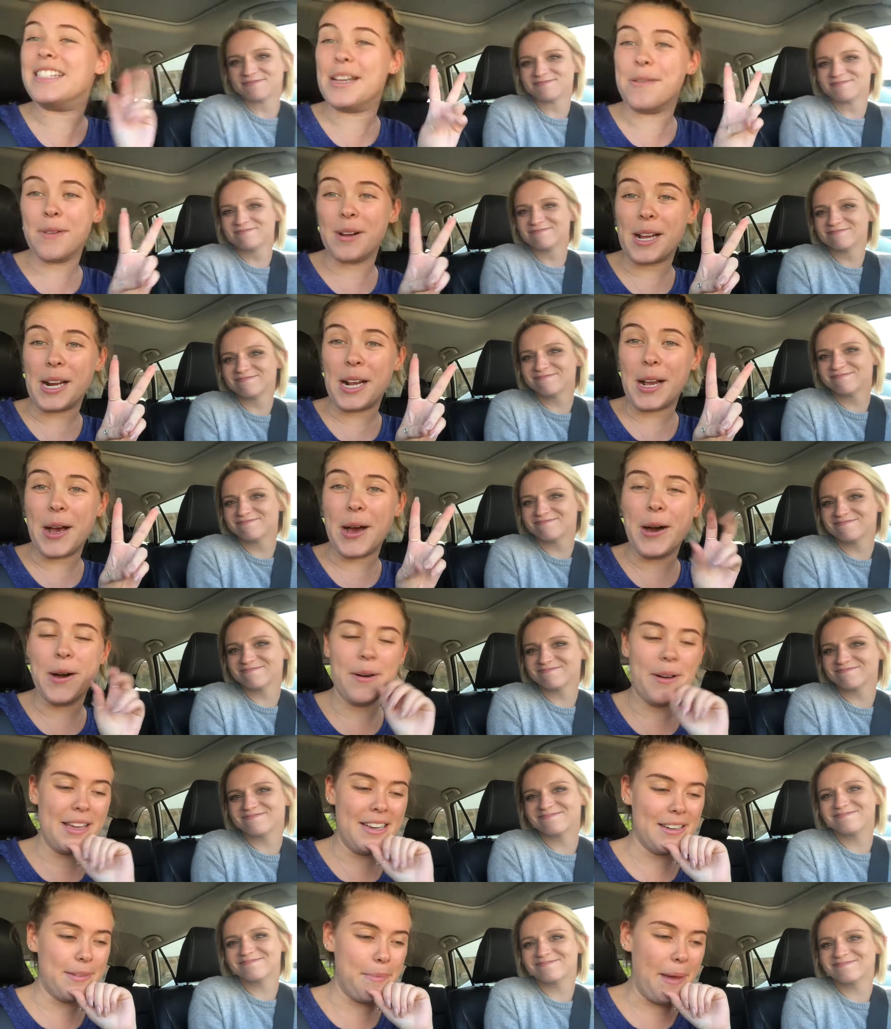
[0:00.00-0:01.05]
Speaker 1: so we're gonna go
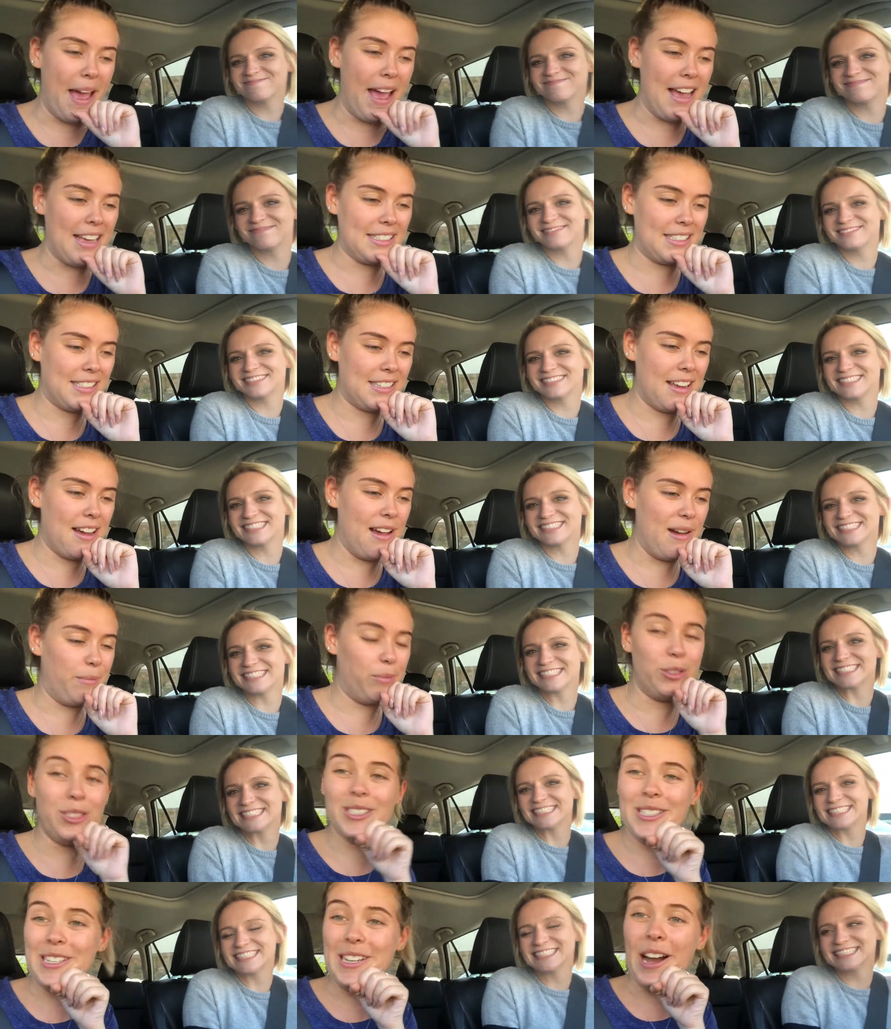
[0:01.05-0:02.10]
into mass. Um,
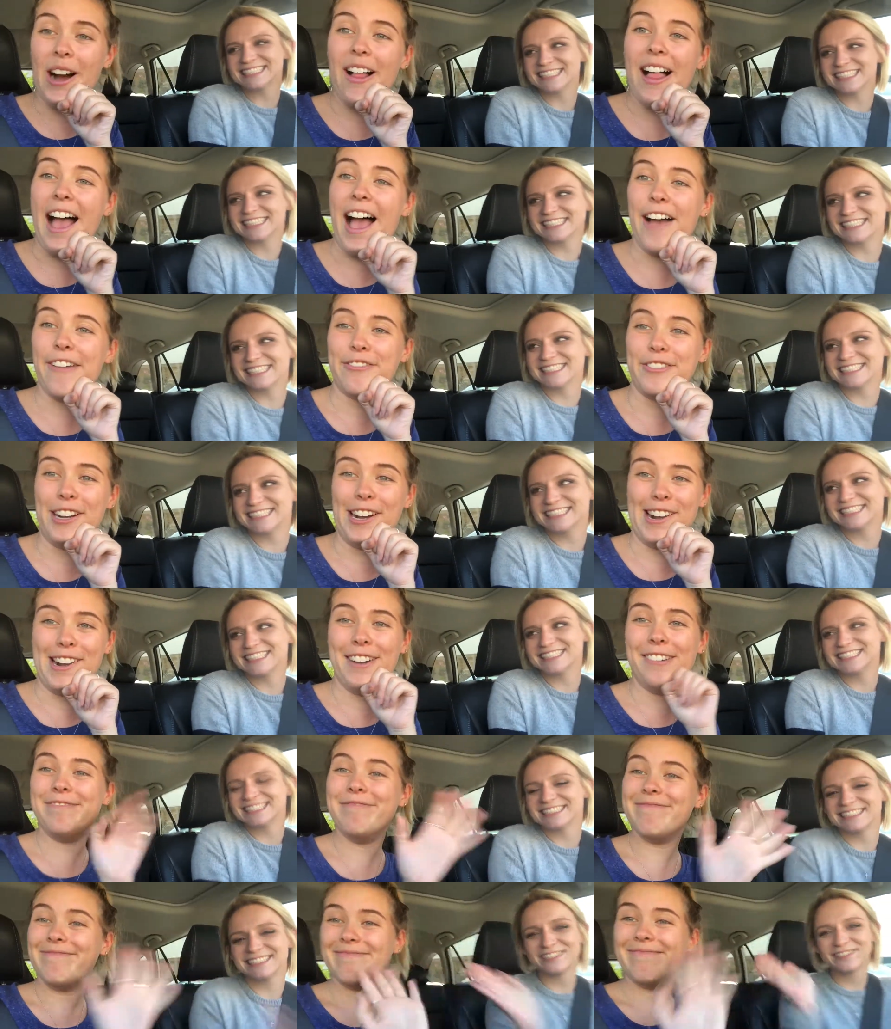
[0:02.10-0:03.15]
we'll see y'all
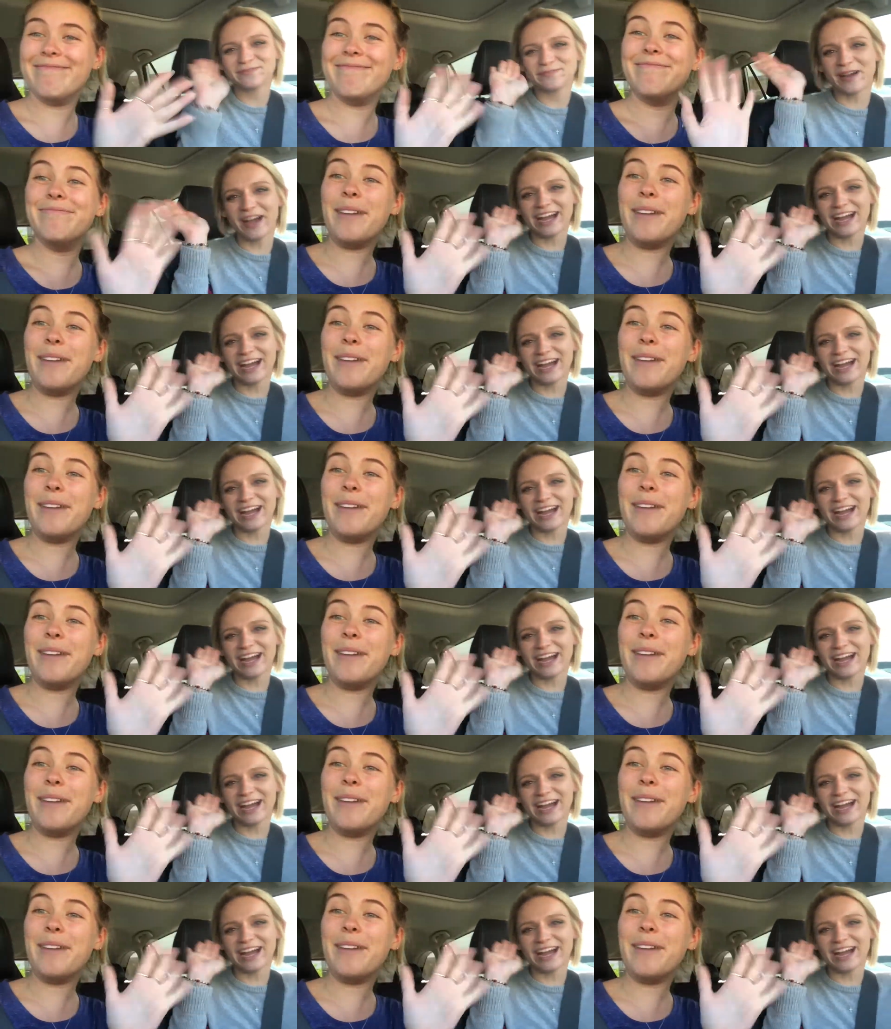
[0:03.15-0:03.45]
after. Bye.